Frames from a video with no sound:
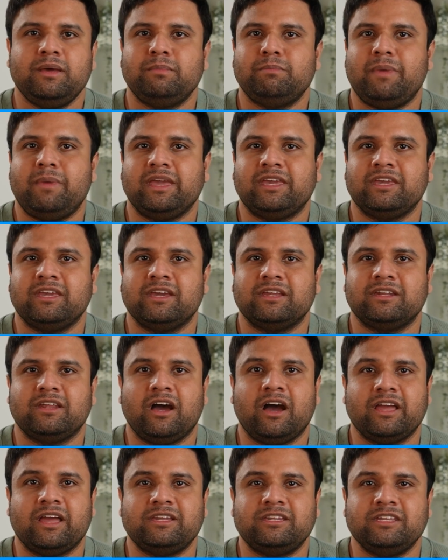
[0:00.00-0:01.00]
making it
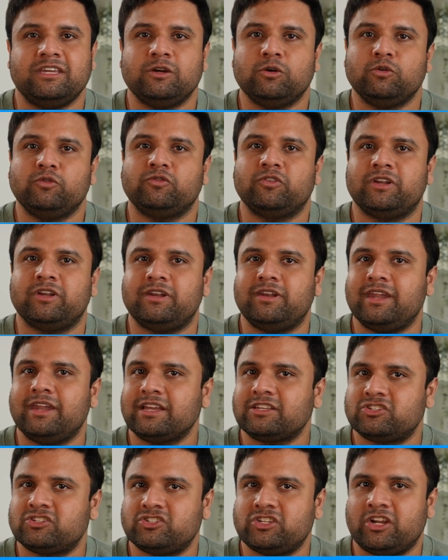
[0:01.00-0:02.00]
ideal for
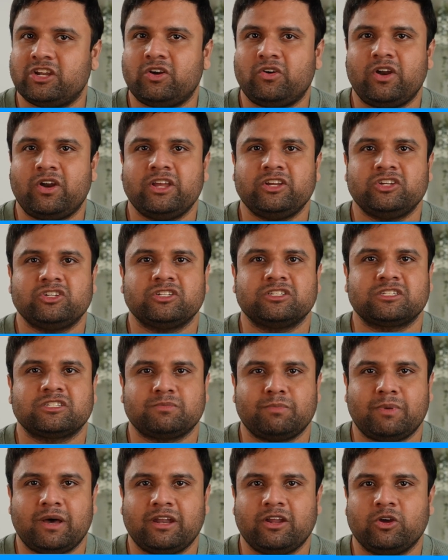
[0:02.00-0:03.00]
next-generation
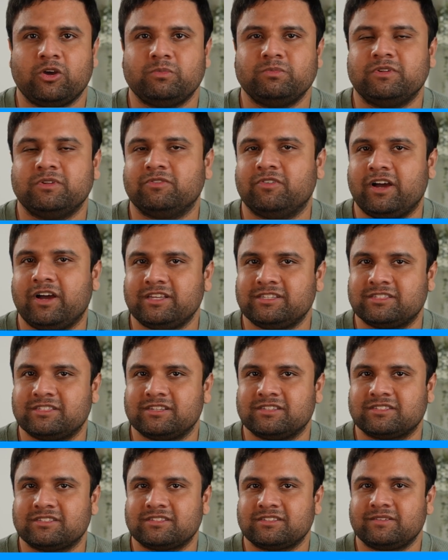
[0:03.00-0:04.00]
smart home
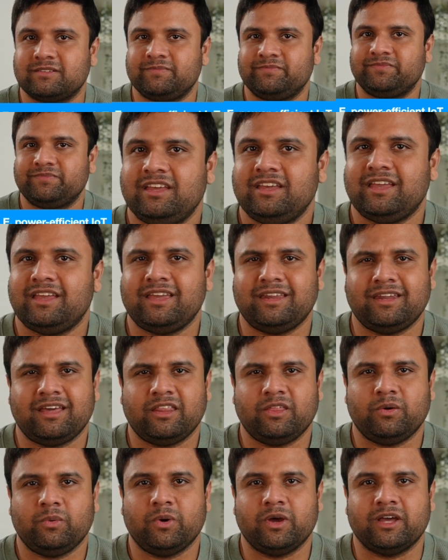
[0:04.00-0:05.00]
devices. In
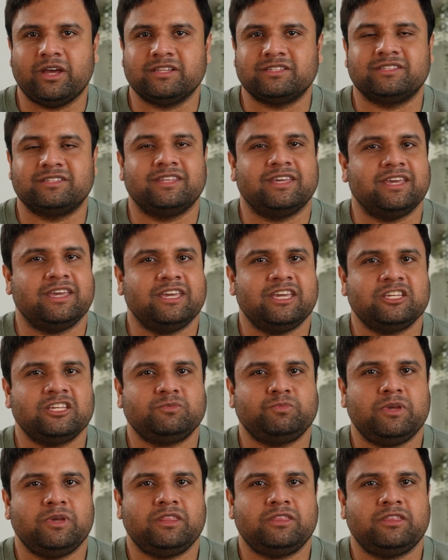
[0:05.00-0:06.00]
other words, the E S
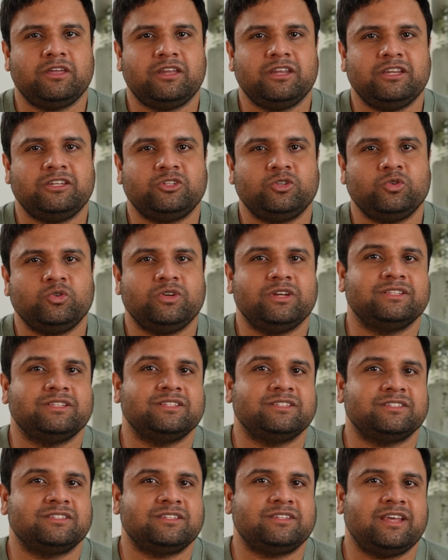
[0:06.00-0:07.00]
P thirty-two
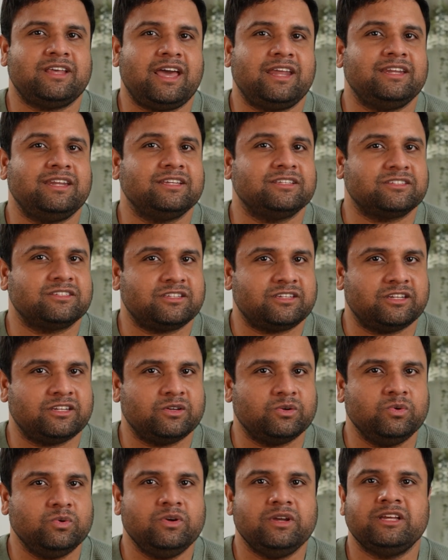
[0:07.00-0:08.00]
isn't standing
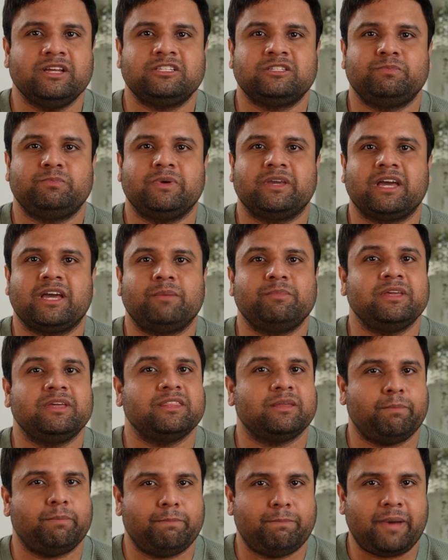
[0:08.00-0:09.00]
still, it's becoming
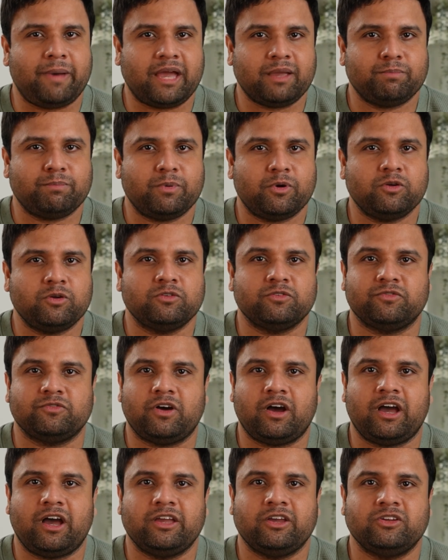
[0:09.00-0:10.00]
the backbone of
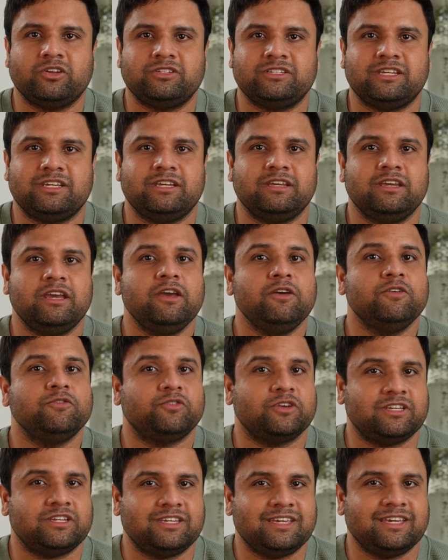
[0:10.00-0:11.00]
IoT
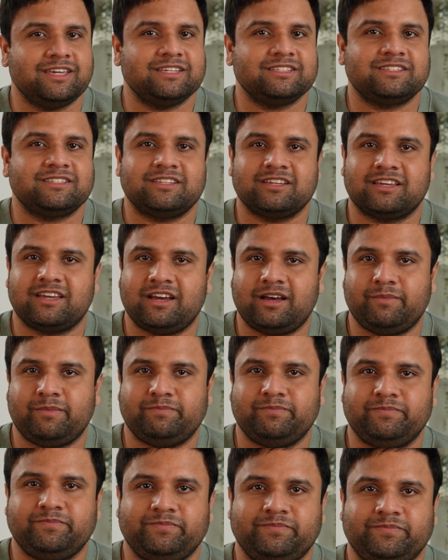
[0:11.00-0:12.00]
for years to come.